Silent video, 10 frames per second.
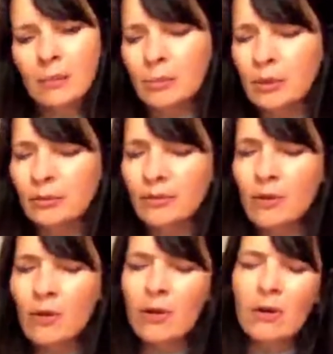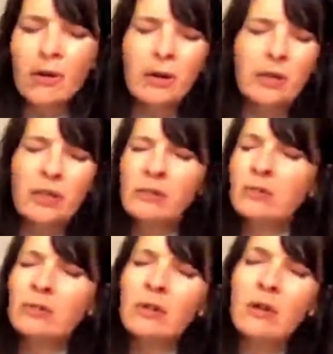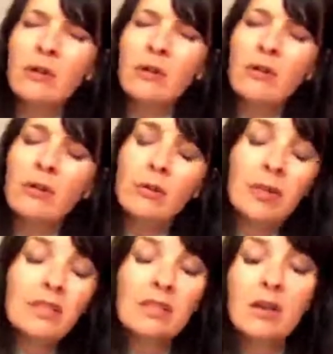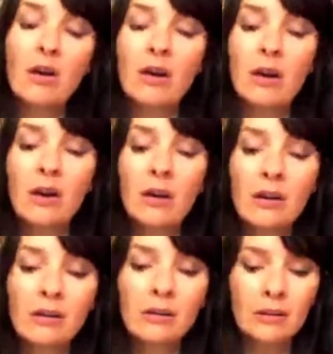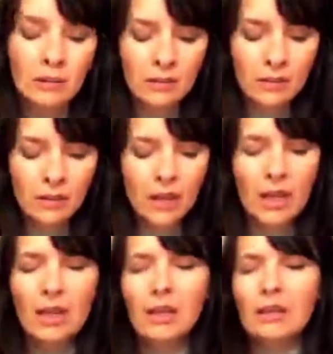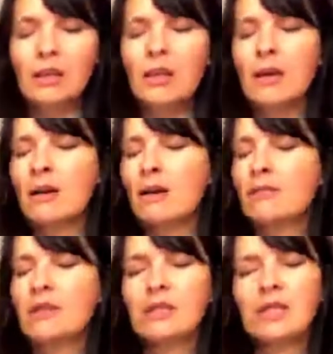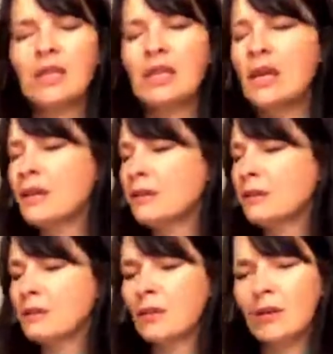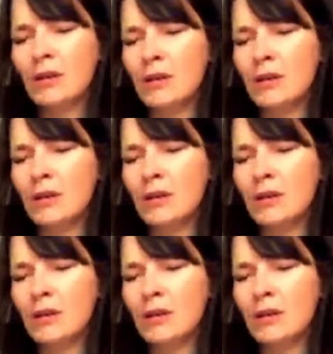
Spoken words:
before you know it's gone. Love is the answer.